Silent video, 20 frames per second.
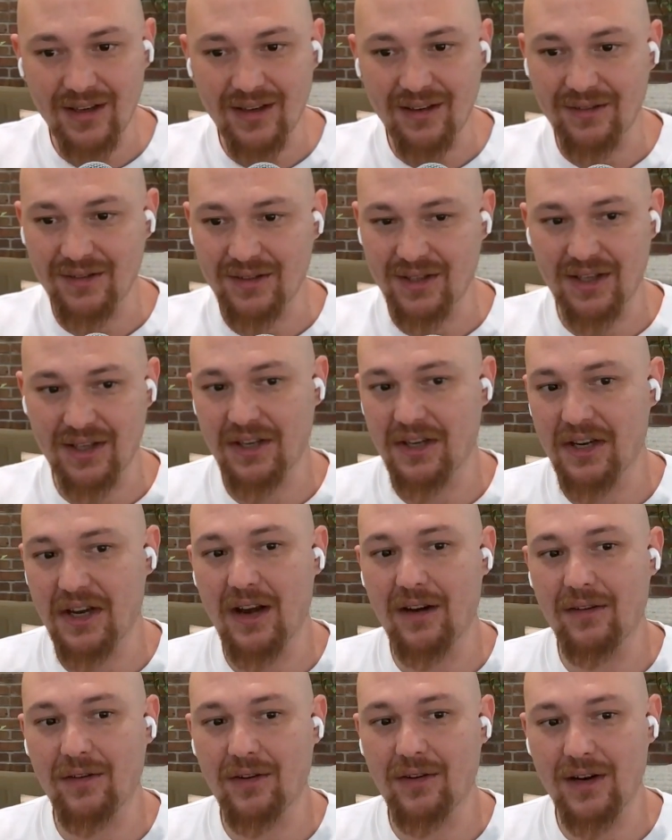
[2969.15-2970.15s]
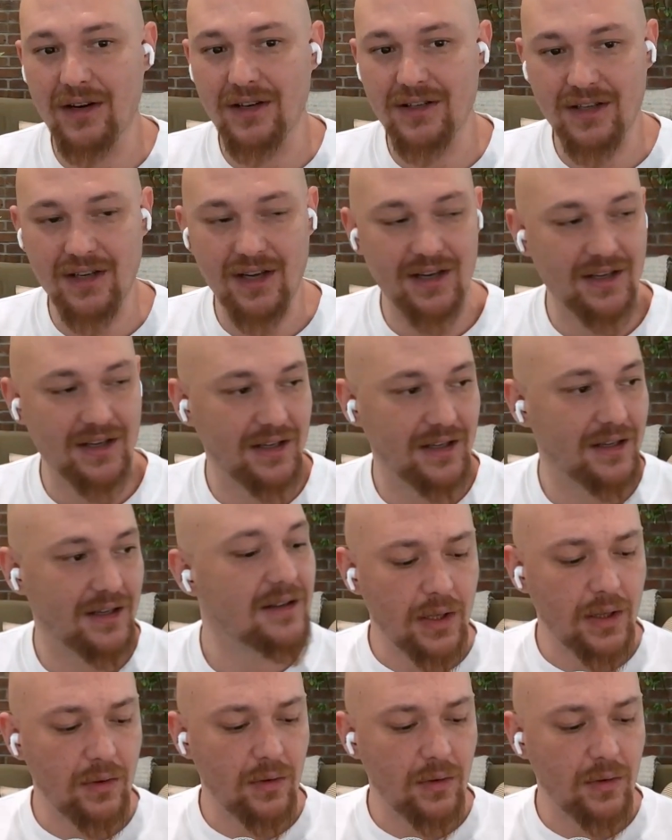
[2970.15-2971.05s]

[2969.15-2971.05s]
It's a like kind of crazy idea.